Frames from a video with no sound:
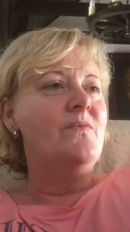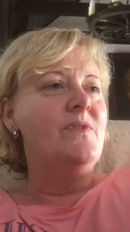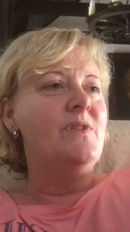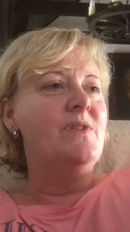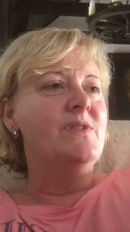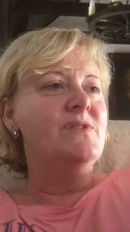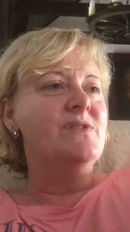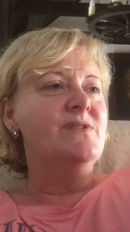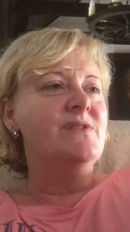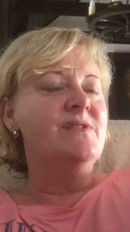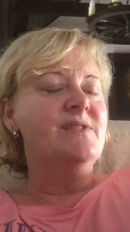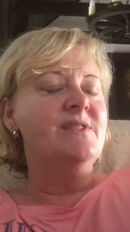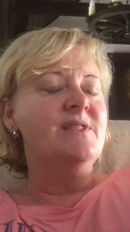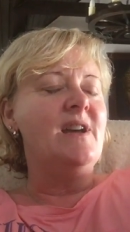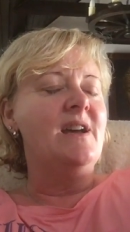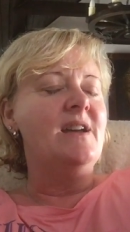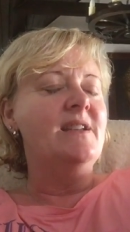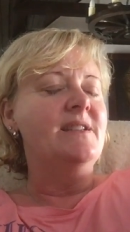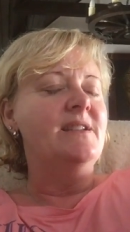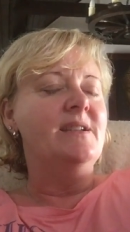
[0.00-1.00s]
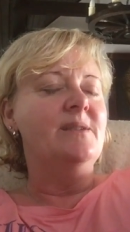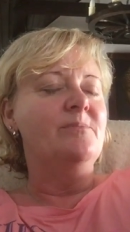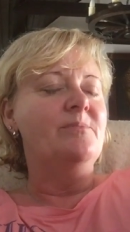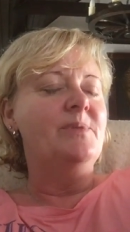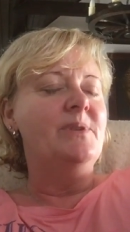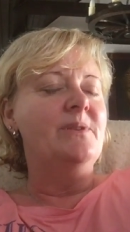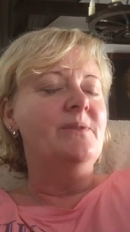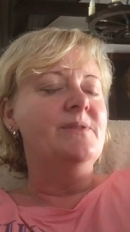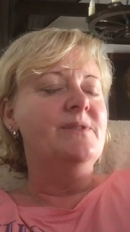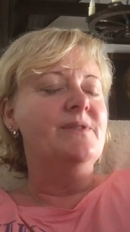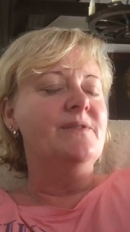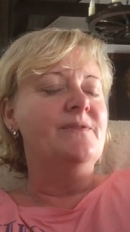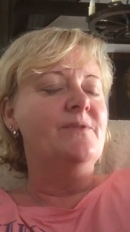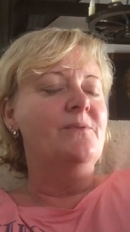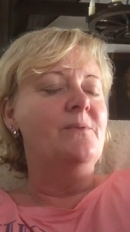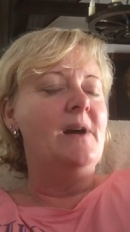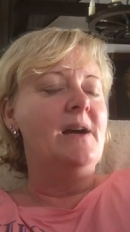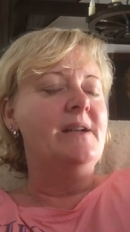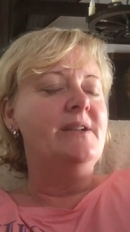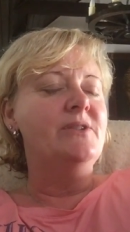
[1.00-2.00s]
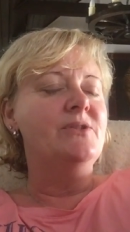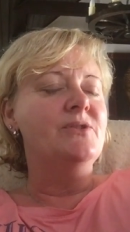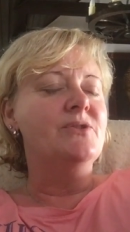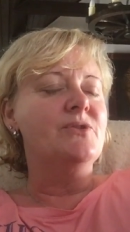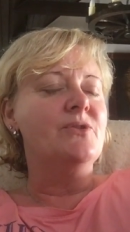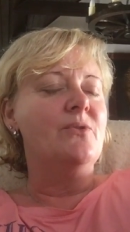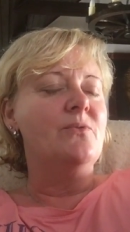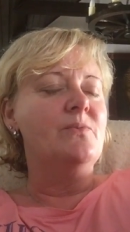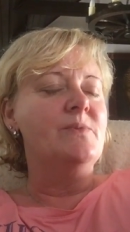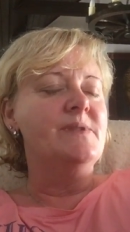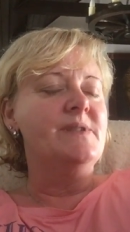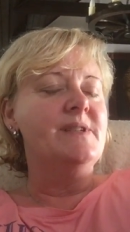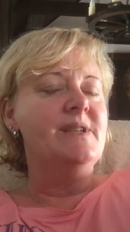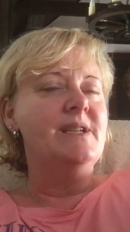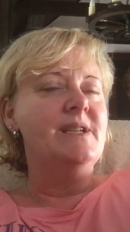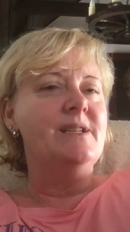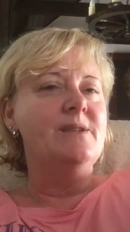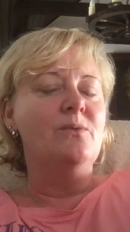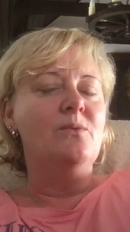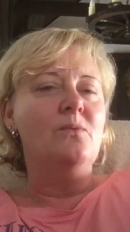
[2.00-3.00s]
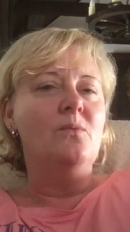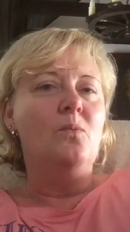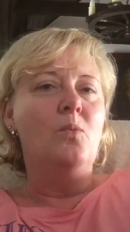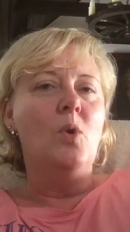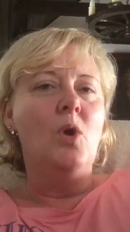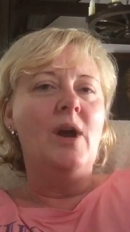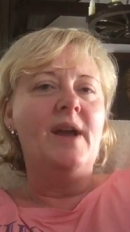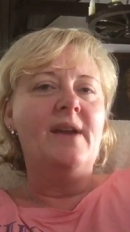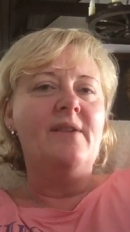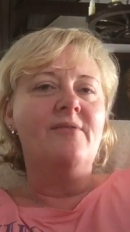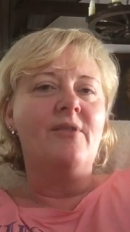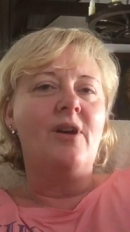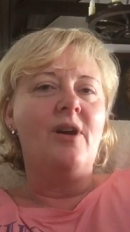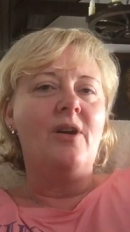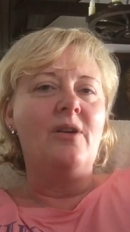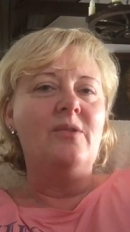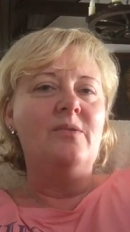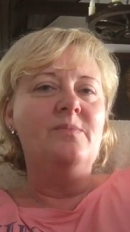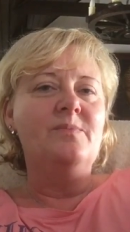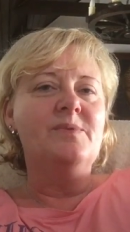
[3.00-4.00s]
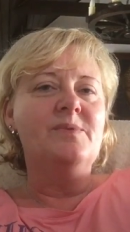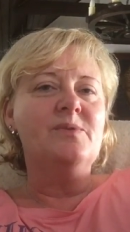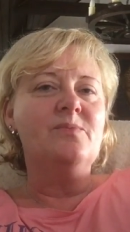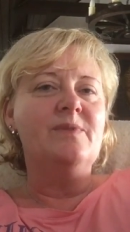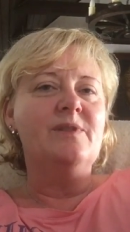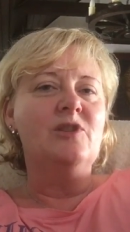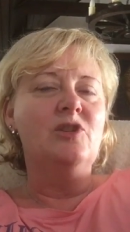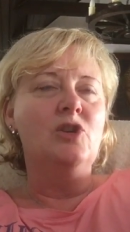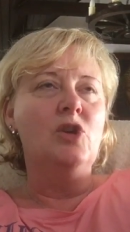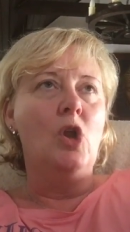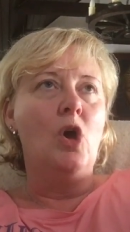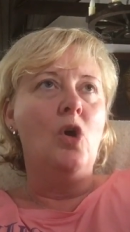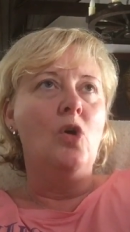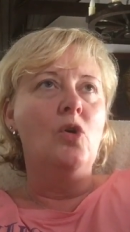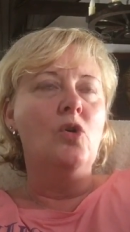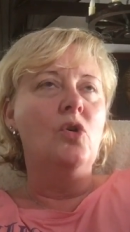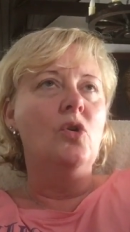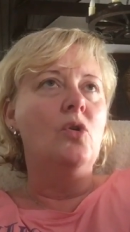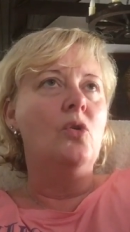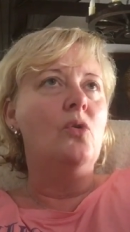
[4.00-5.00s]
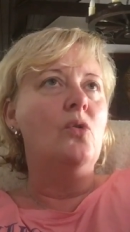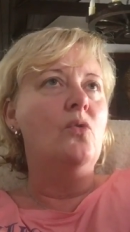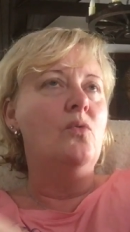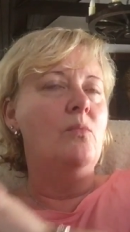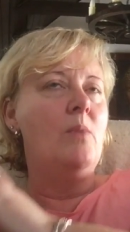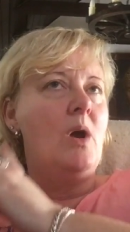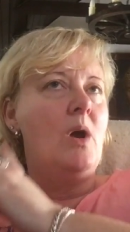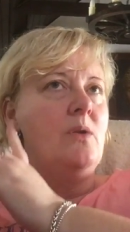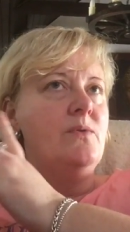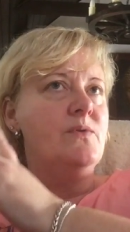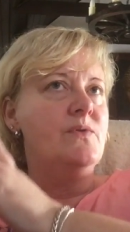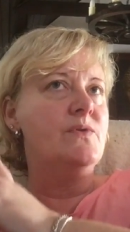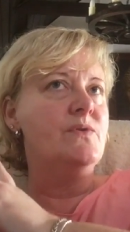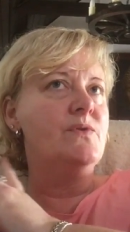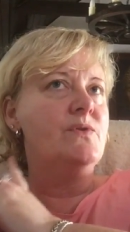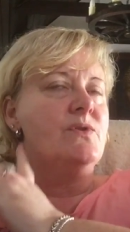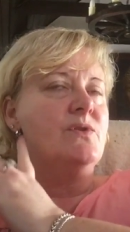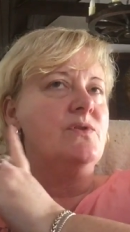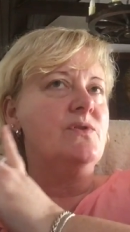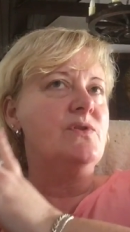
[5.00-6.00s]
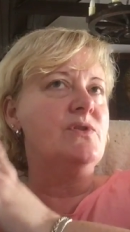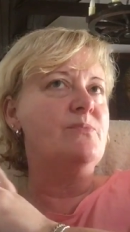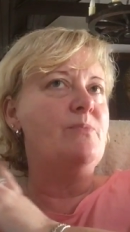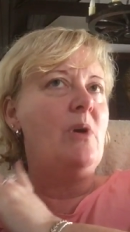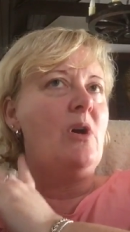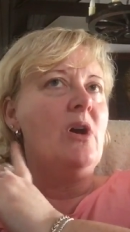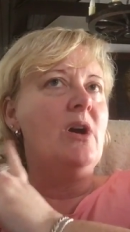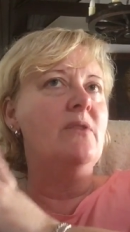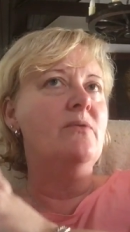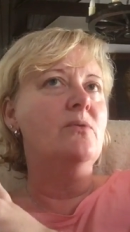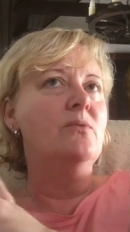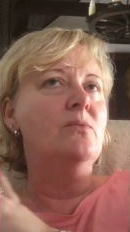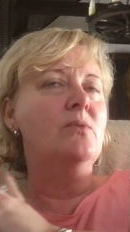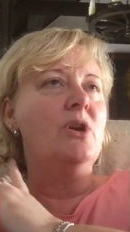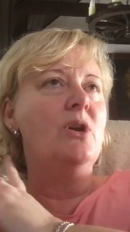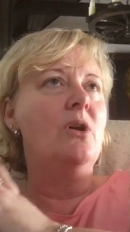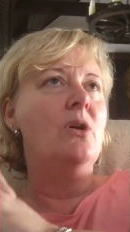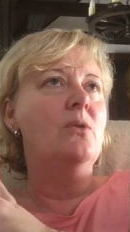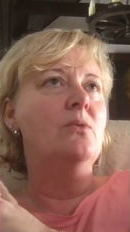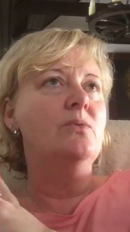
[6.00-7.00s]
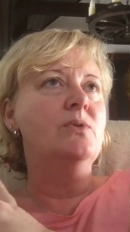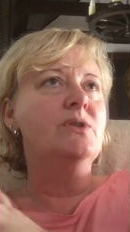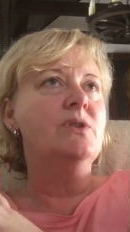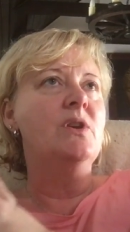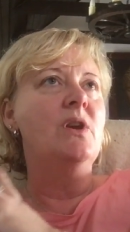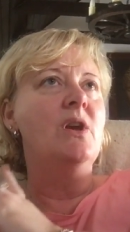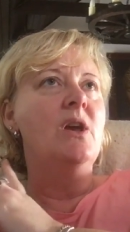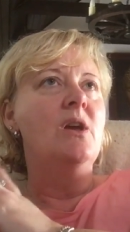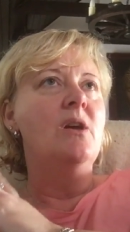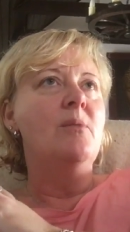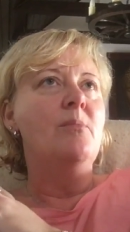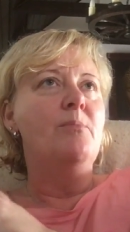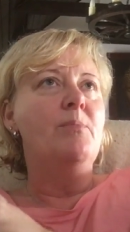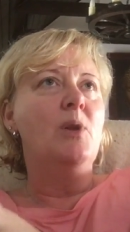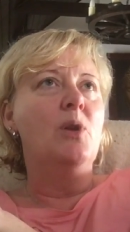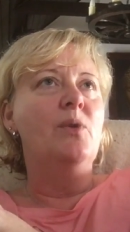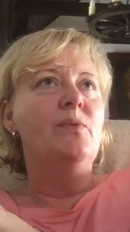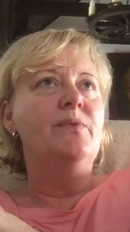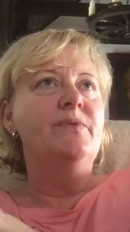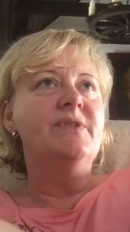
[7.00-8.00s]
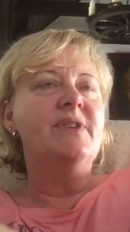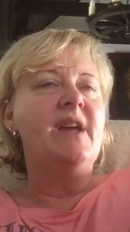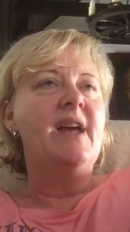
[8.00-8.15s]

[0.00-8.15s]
this stunning, beautiful angel was in white robes with long, almost spiral curled blonde